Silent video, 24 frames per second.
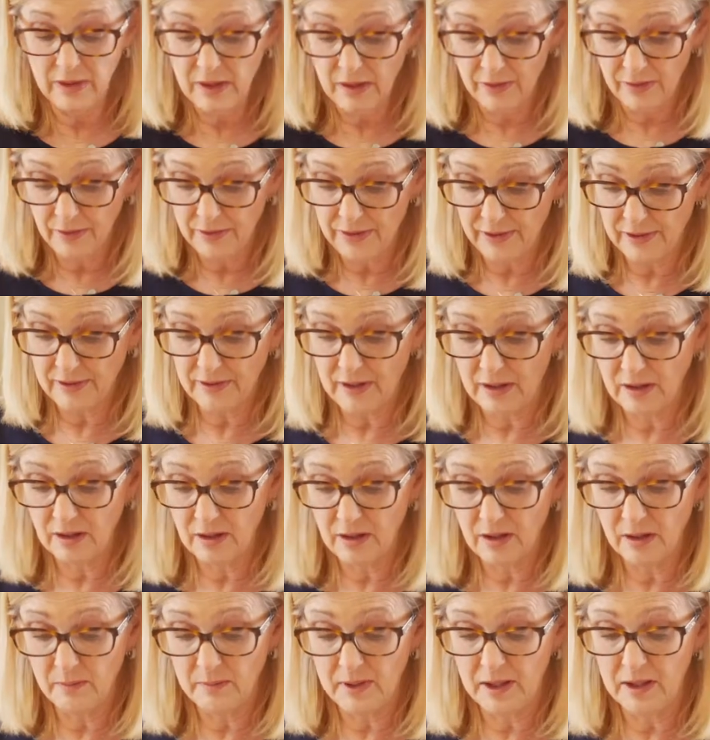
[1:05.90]
the other thing that you're
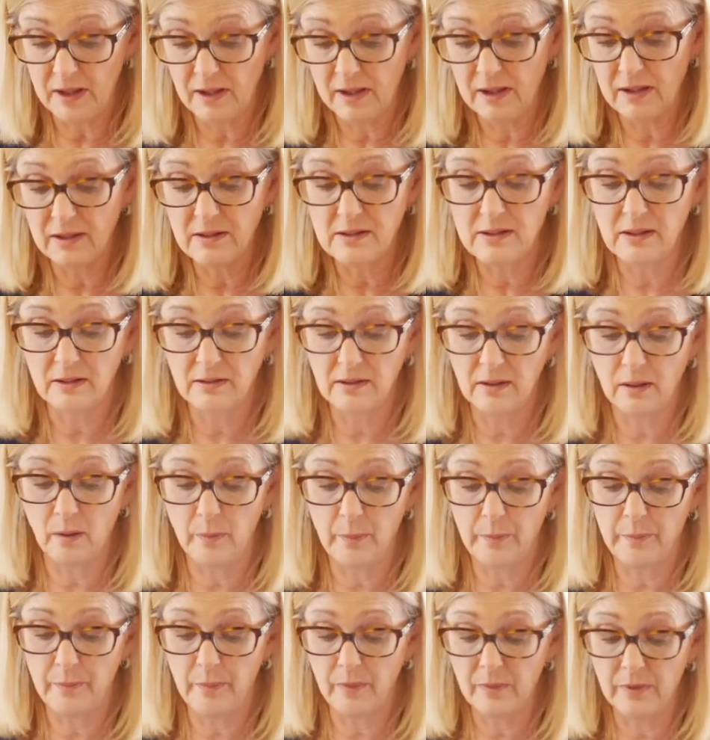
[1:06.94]
going to be getting is a little
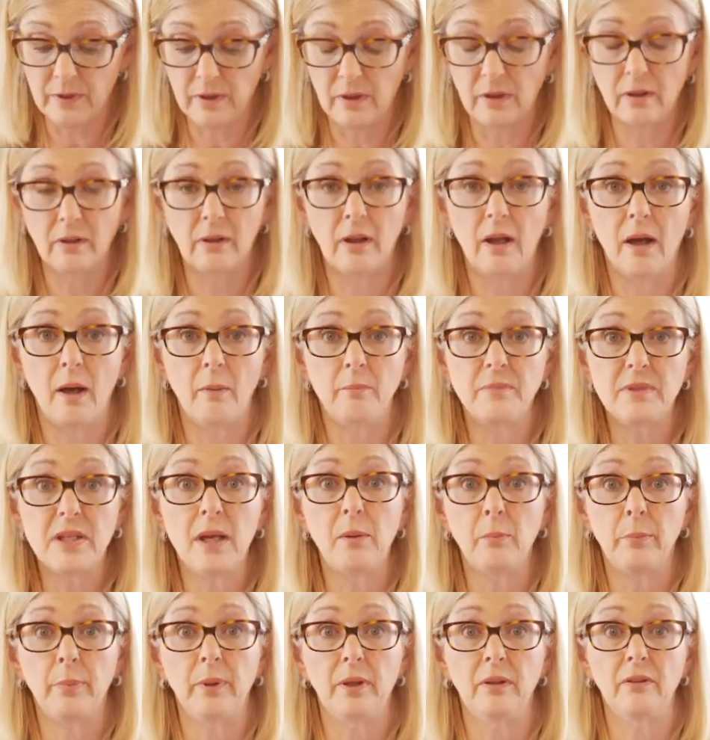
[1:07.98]

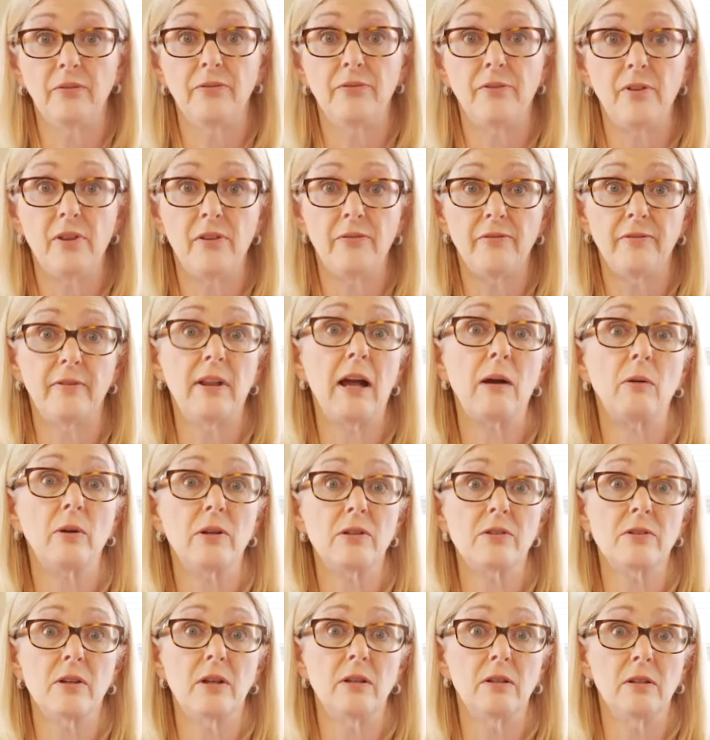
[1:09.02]
template for the
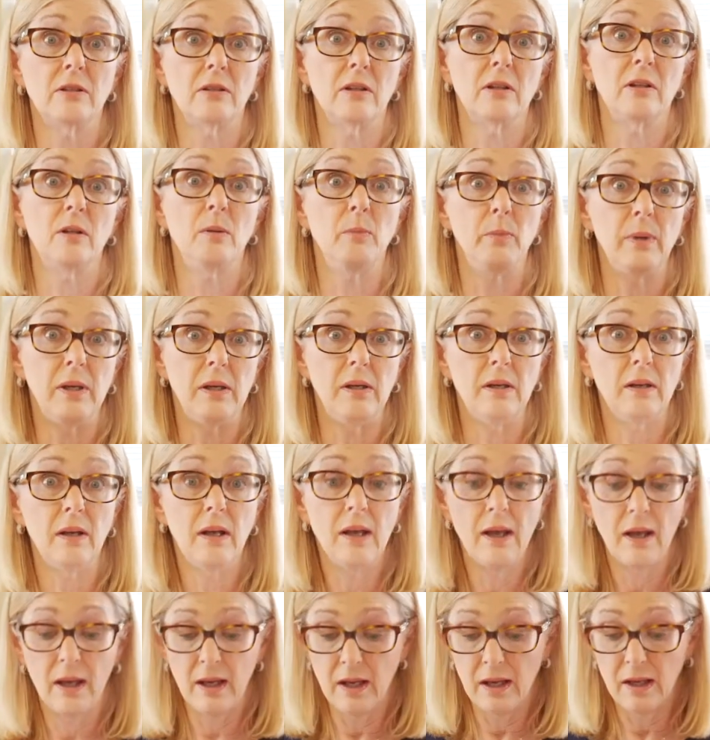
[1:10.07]
flowers that you're going to be
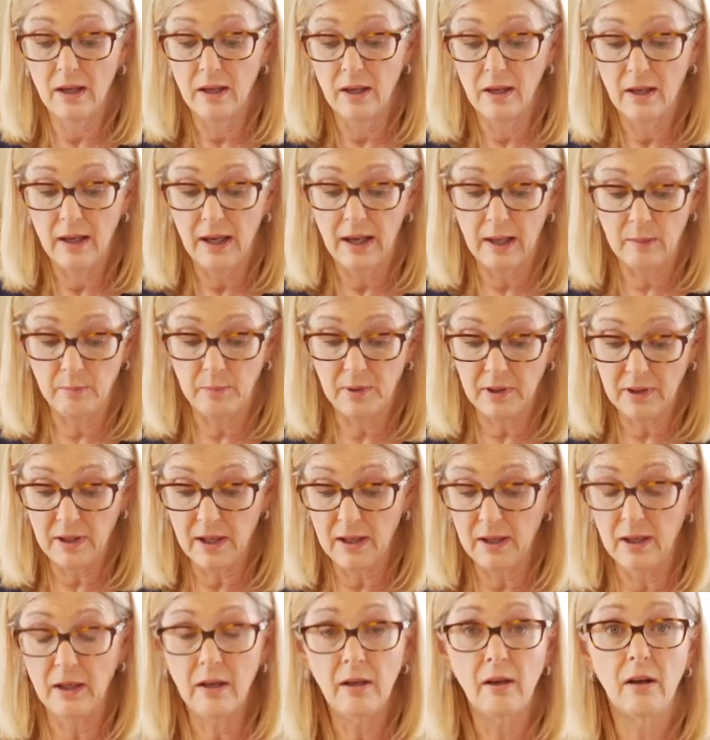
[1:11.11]

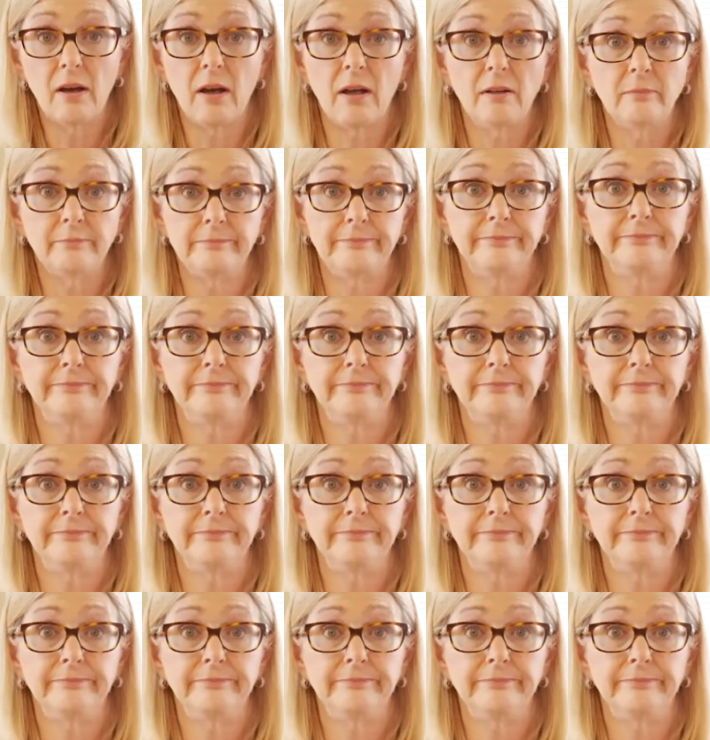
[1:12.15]
appliquing on.